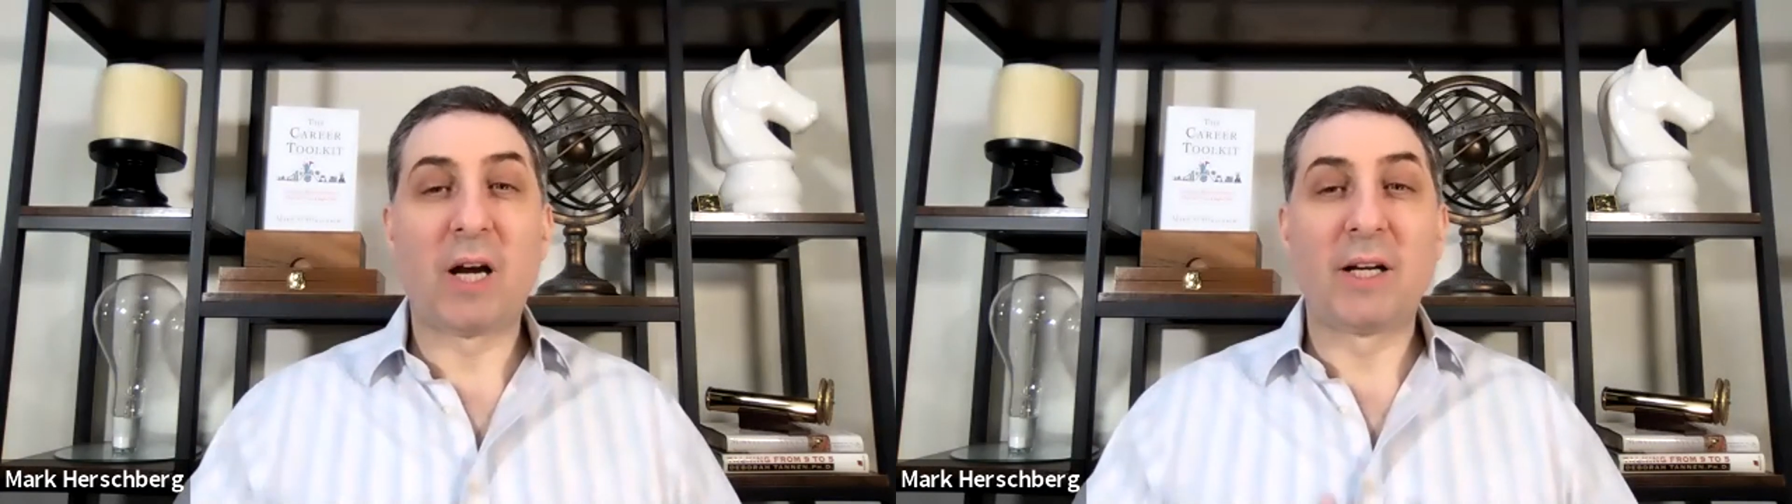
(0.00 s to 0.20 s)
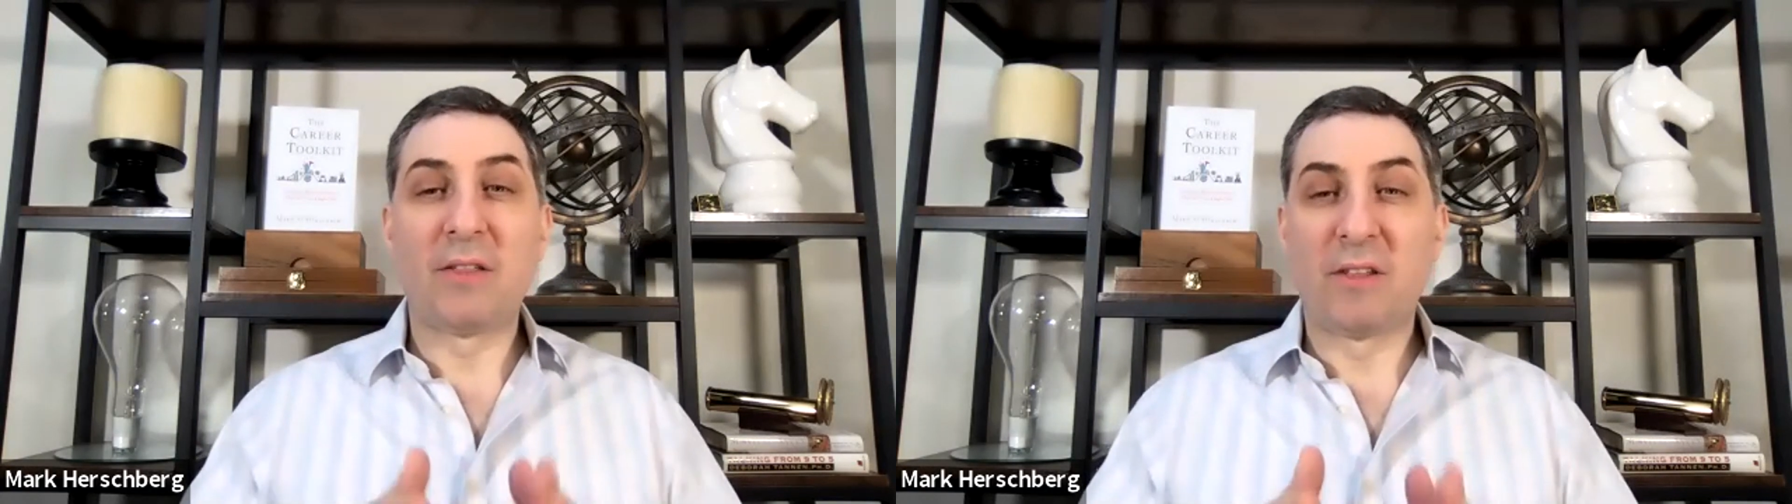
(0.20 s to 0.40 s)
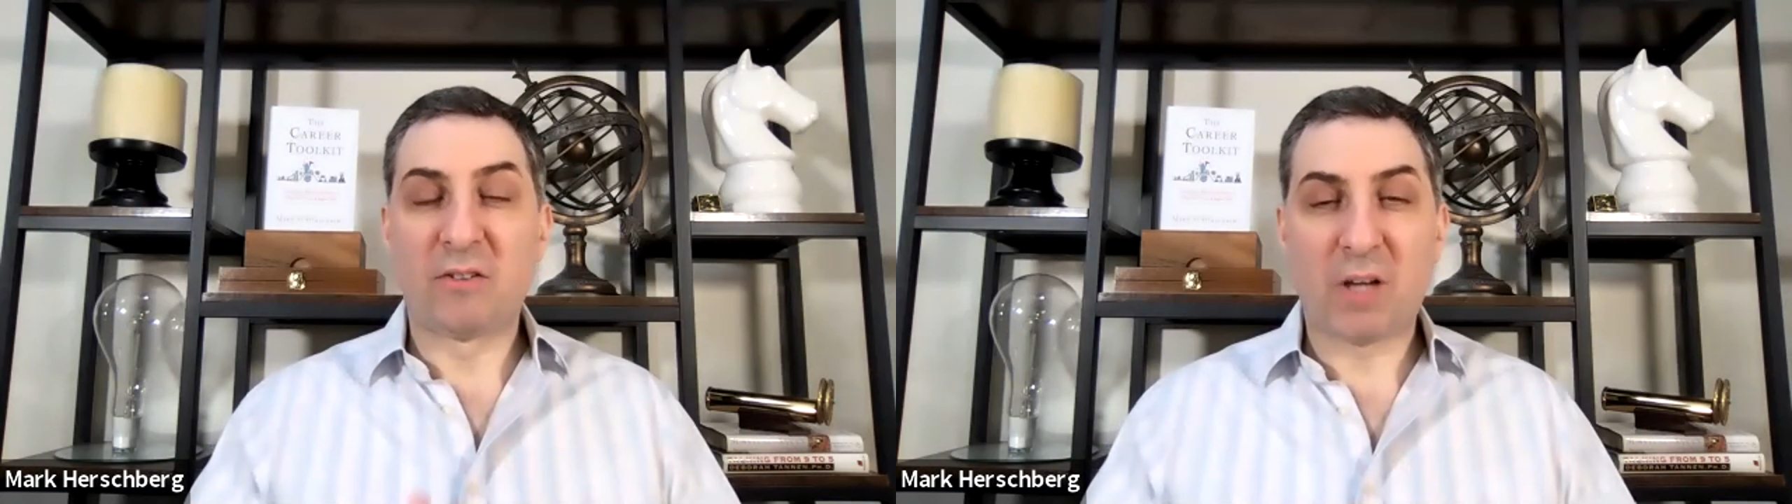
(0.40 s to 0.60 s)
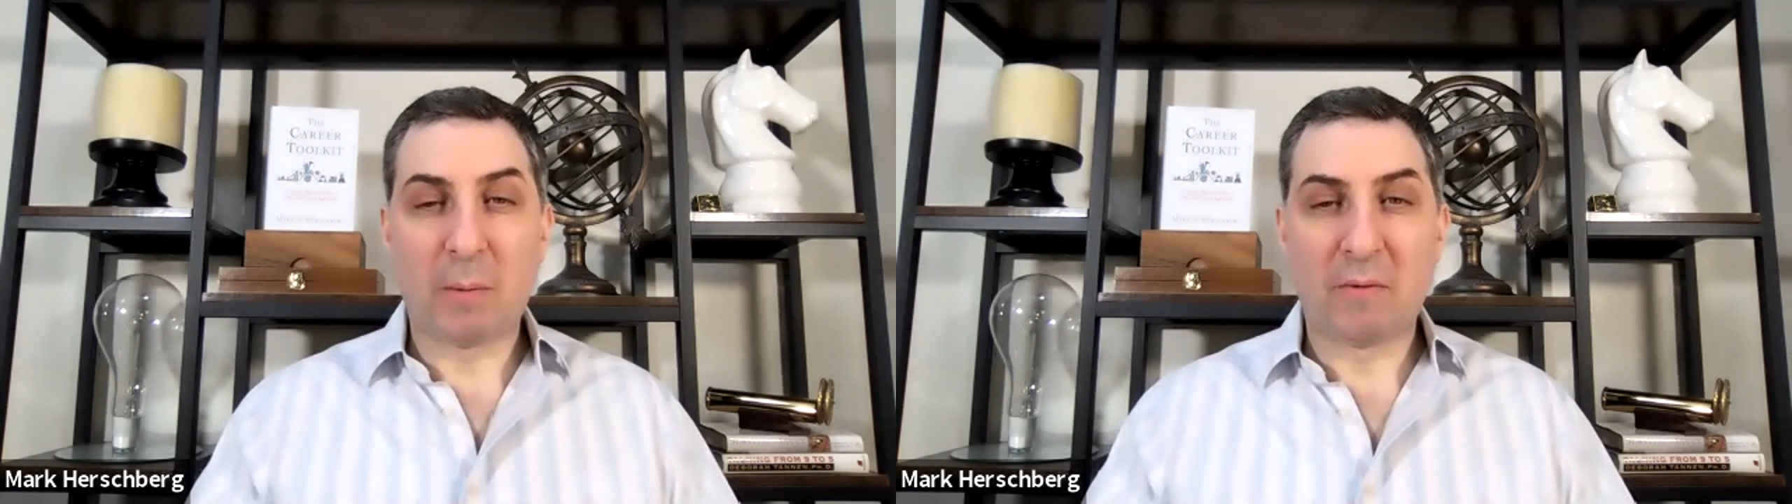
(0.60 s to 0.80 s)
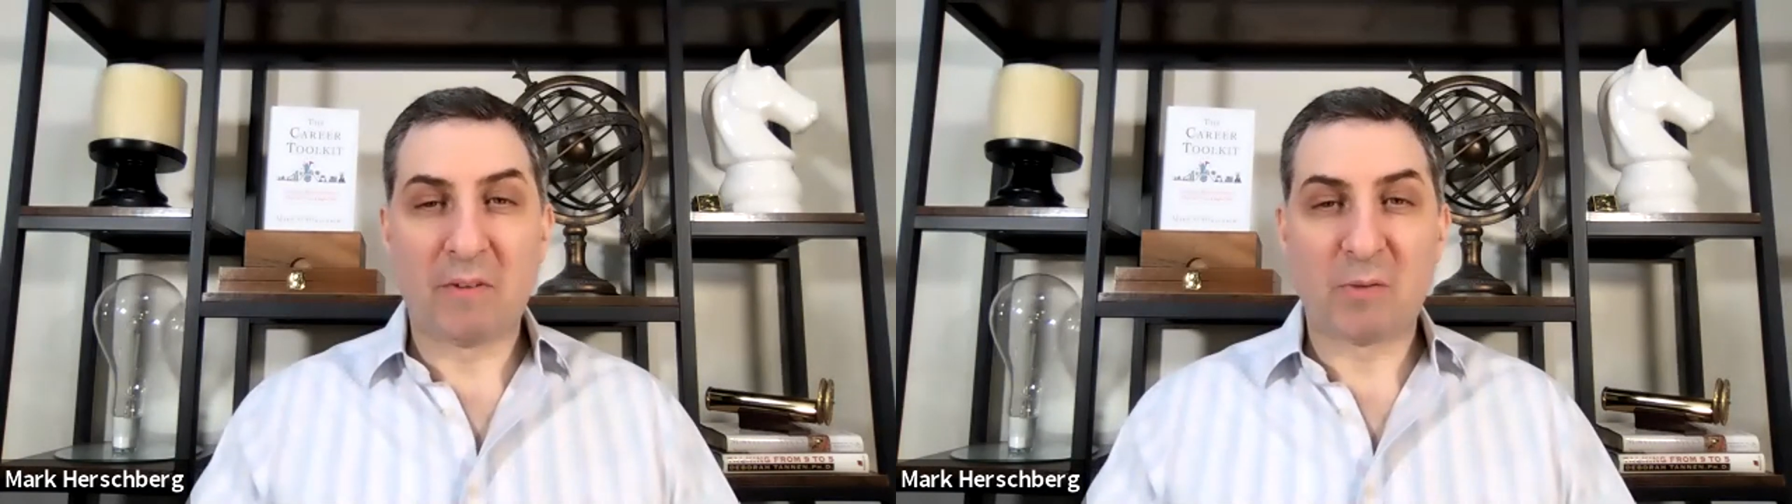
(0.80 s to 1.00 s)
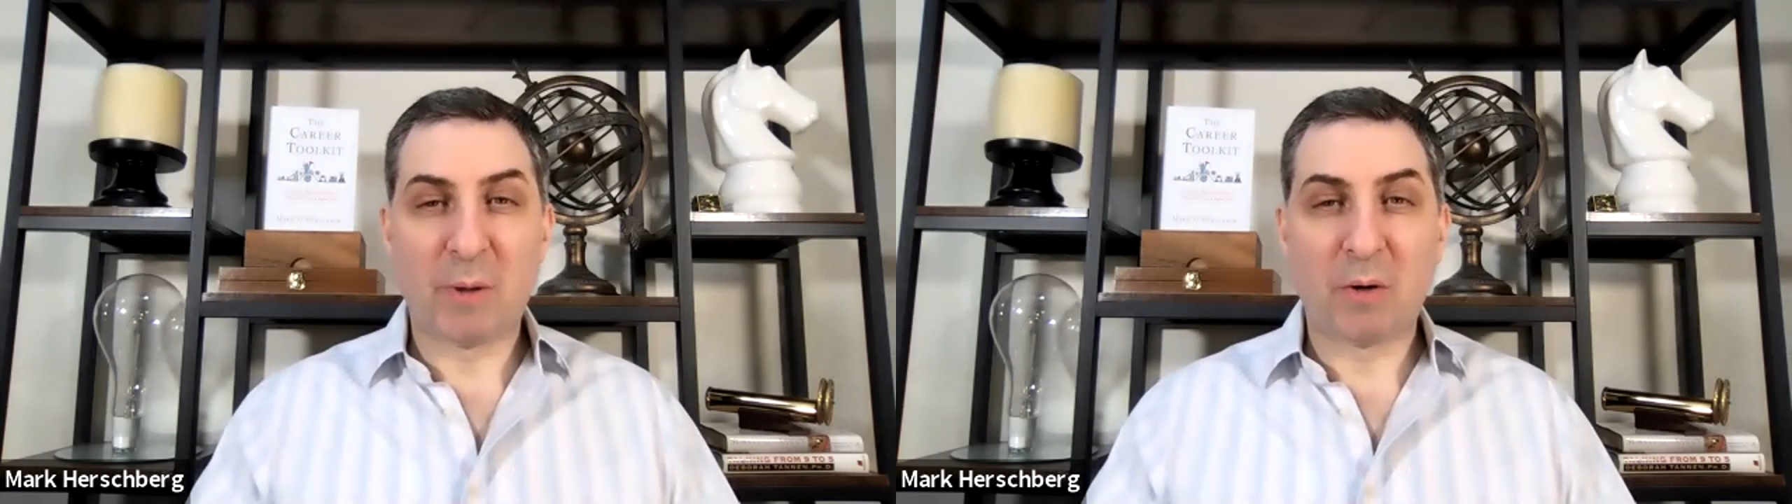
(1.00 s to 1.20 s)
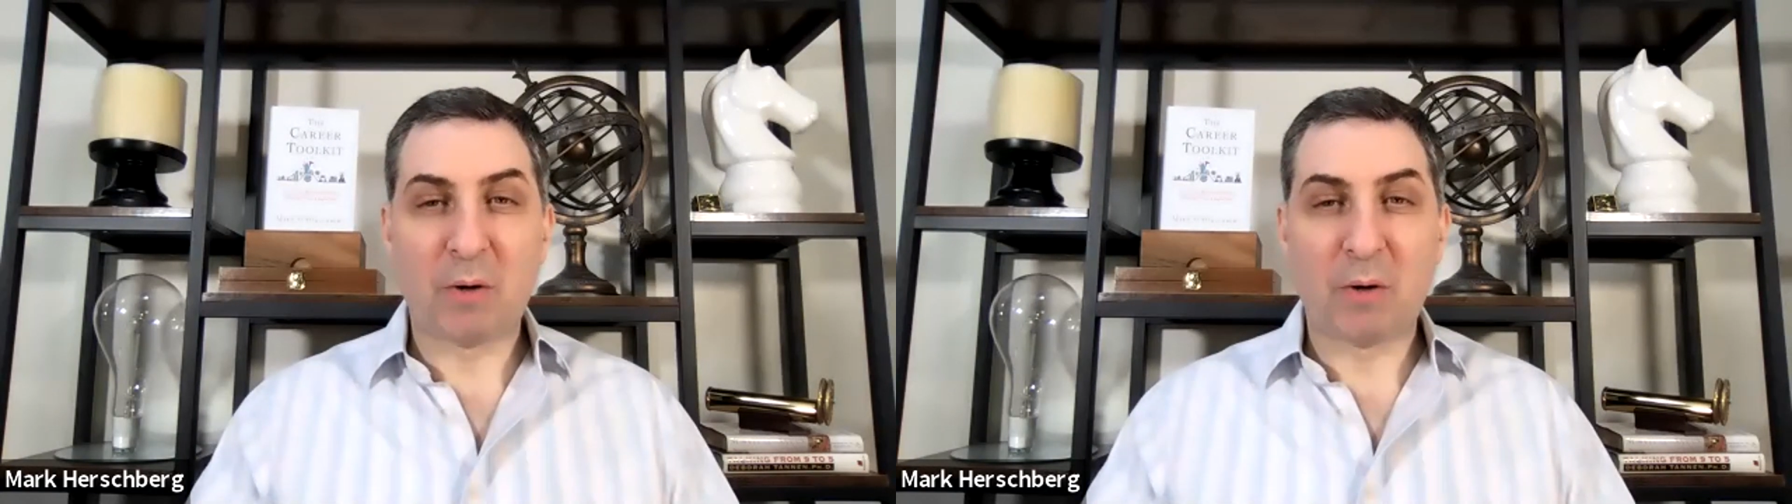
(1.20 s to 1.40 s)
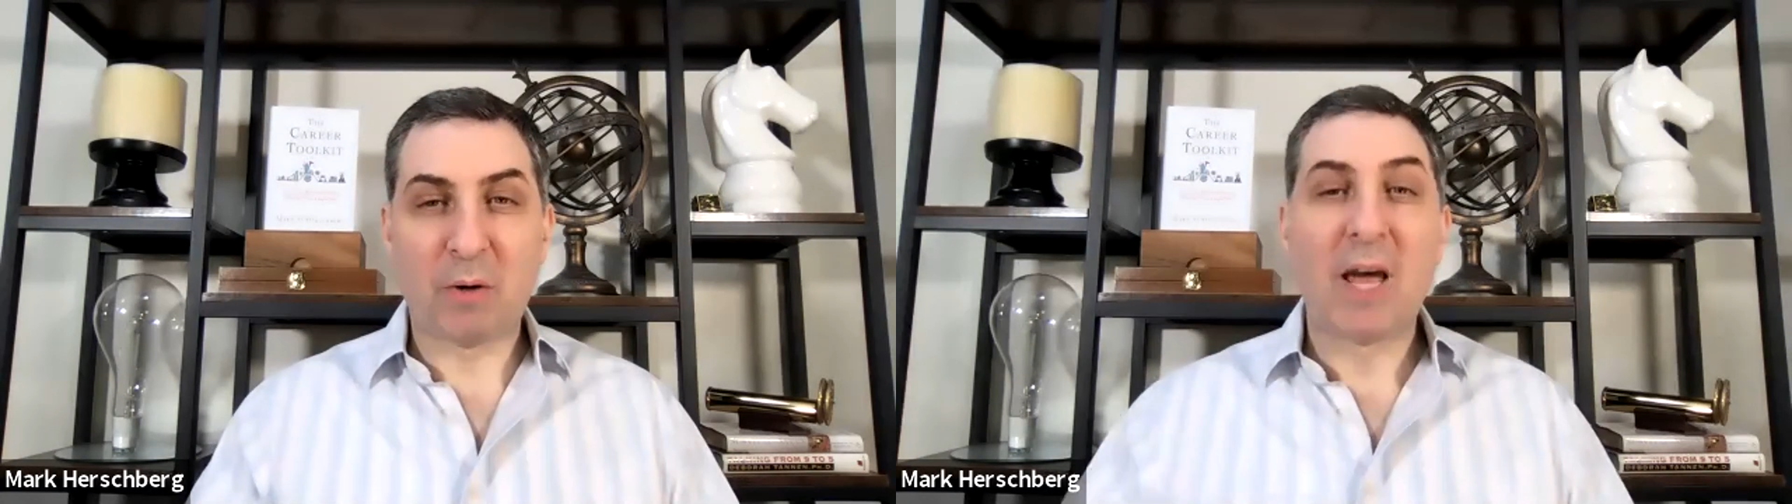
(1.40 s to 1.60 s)
I need this type of
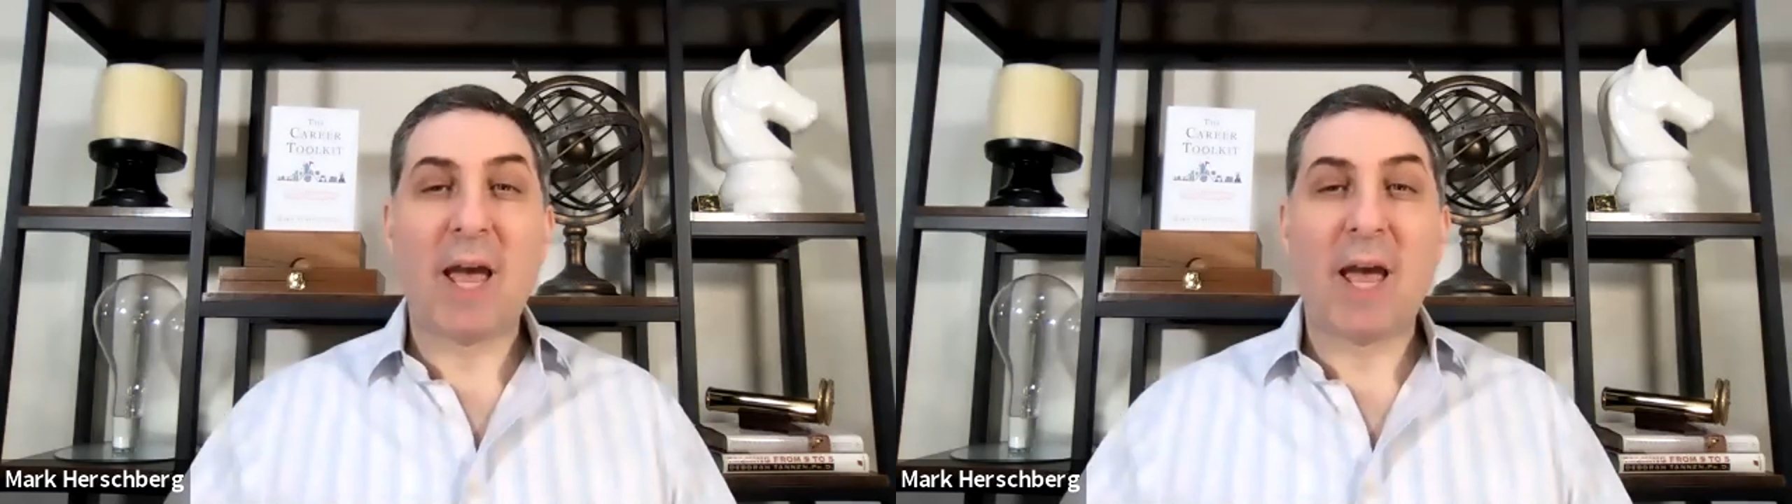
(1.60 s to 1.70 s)
experience.